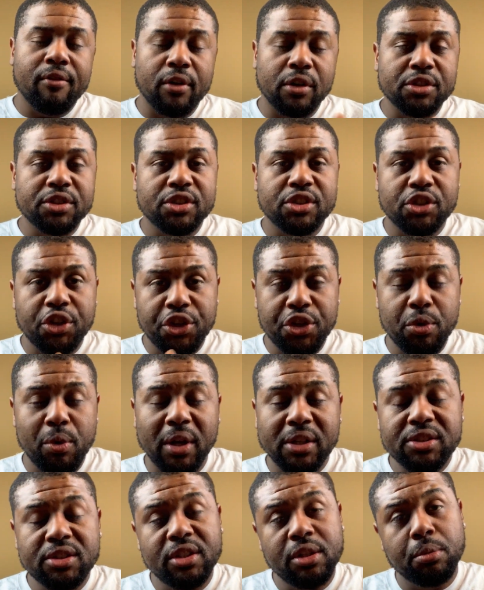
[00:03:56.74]
versus the
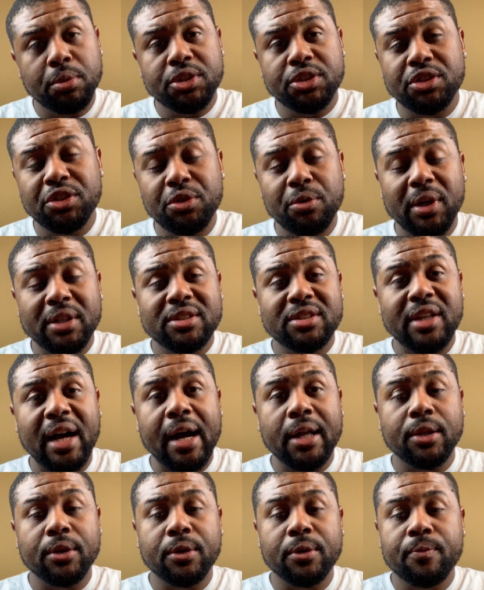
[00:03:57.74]
USD, which is US
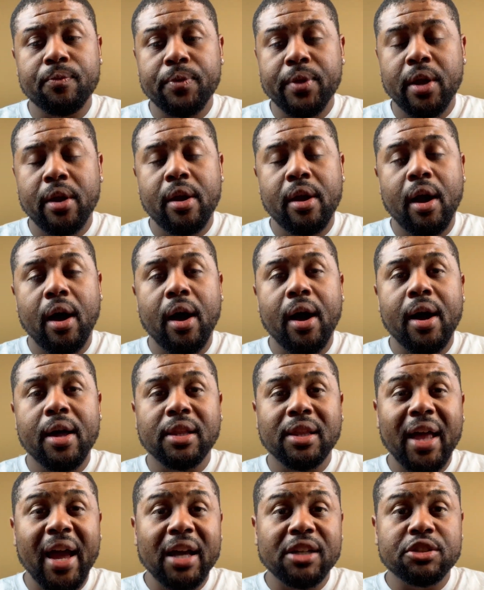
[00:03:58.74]
dollar,
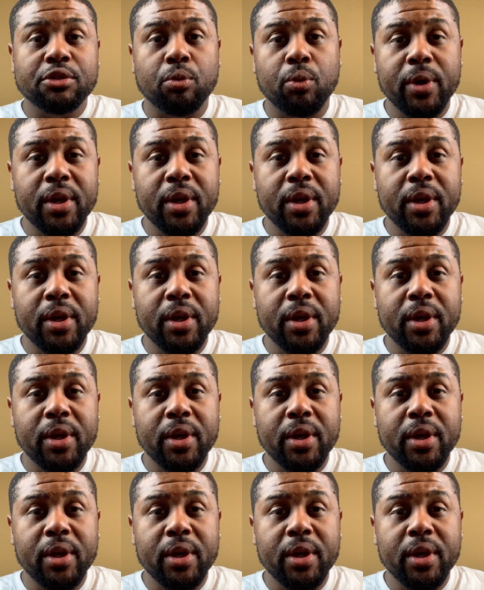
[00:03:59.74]
last